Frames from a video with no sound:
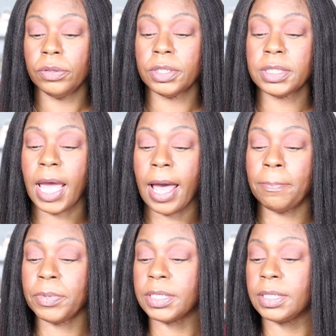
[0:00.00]
the
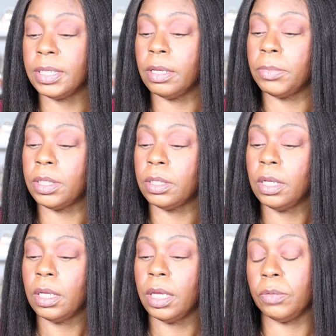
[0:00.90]
top is lemon
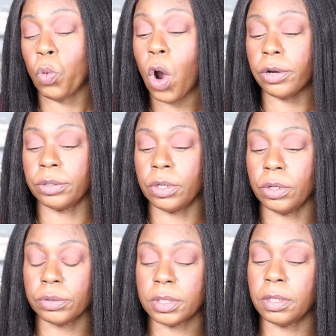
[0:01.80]
and water notes.